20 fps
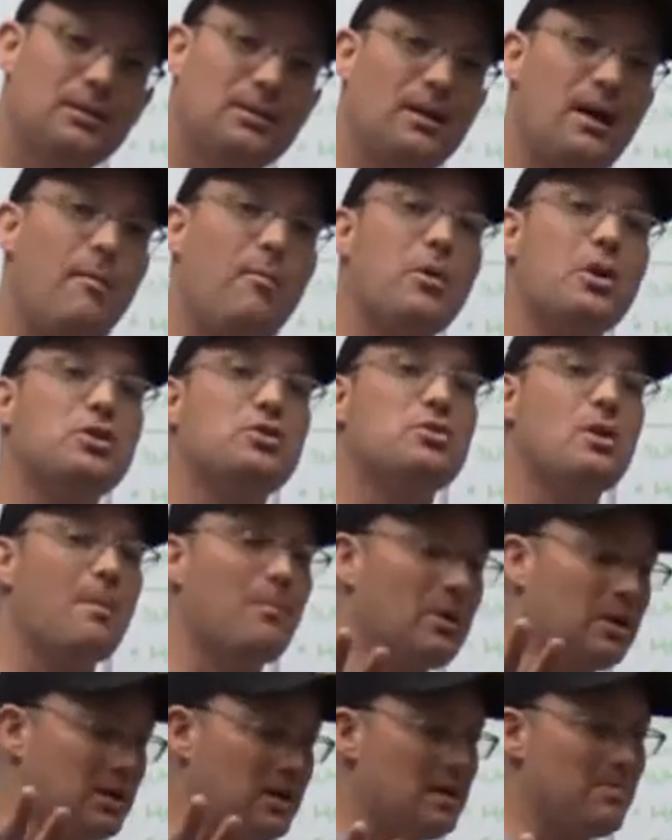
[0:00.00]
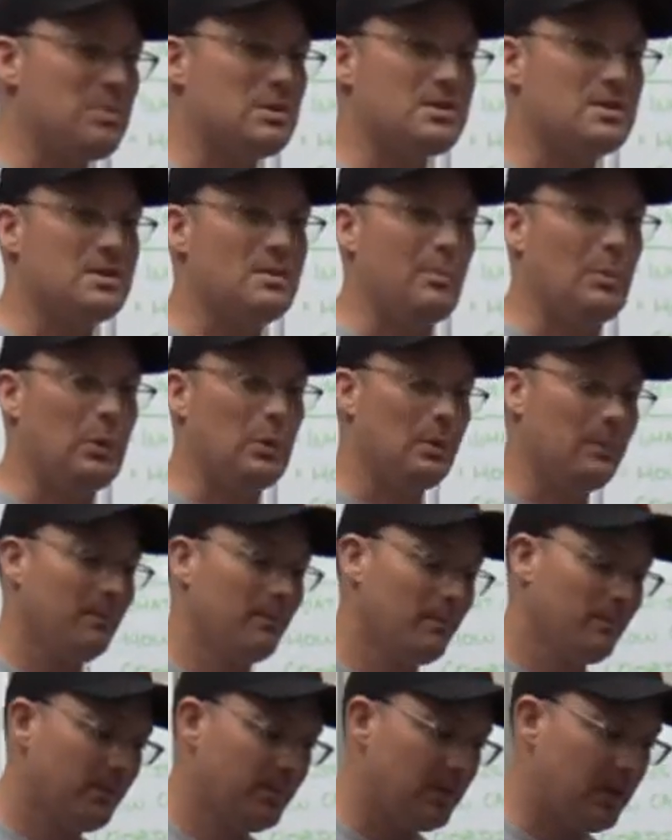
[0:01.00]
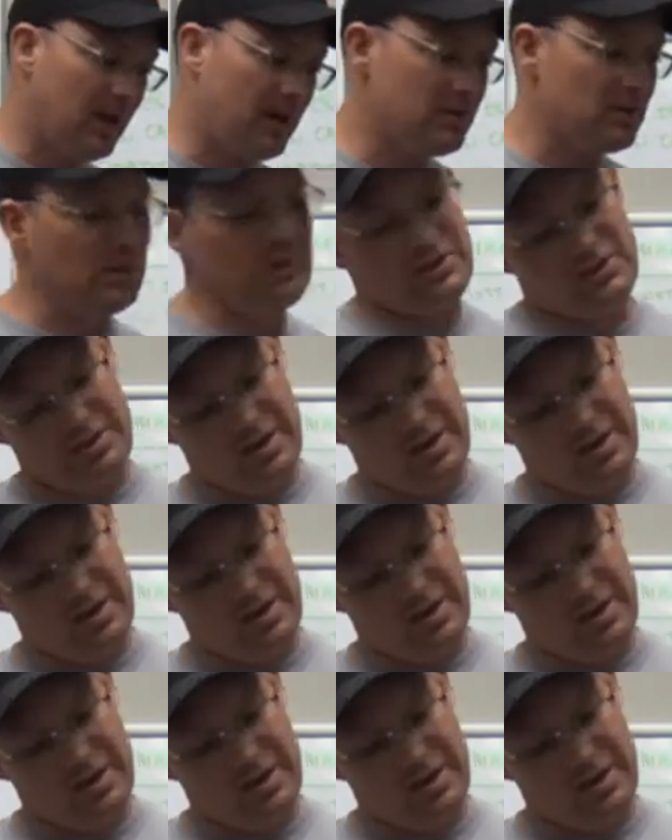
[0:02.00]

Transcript: I'm gonna keep it simple. Okay, so let's